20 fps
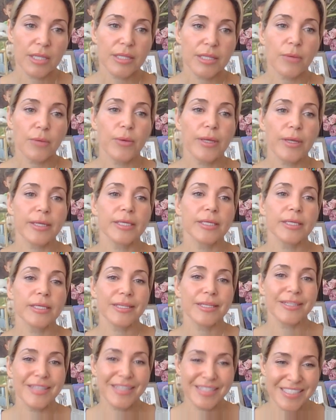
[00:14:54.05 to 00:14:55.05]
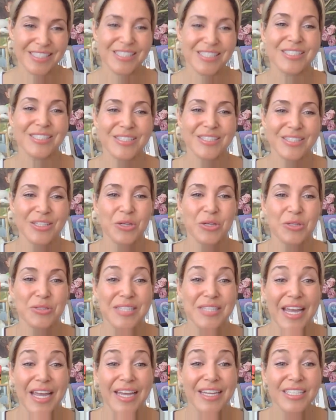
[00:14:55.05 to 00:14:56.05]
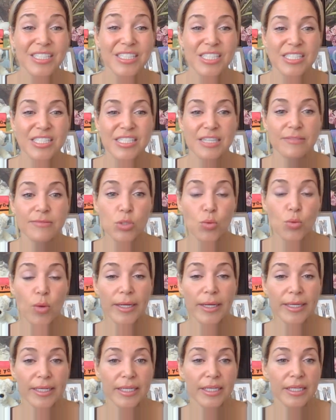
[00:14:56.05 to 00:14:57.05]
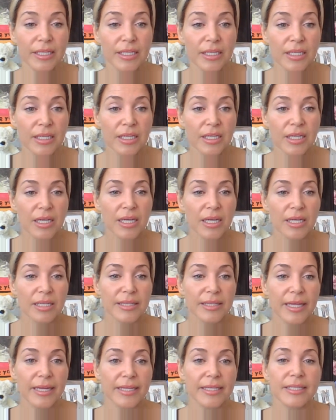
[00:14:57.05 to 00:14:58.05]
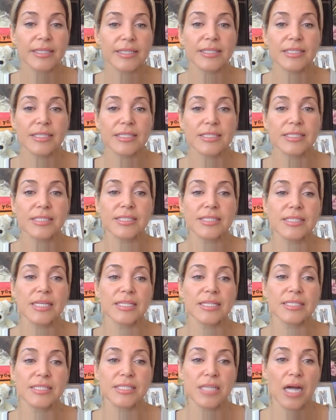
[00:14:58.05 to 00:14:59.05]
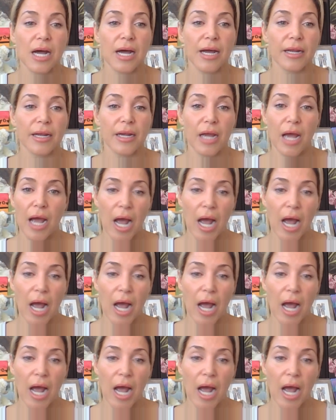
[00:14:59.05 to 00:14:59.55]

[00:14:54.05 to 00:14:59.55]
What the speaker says: that when he hits those ages of 20 that he is not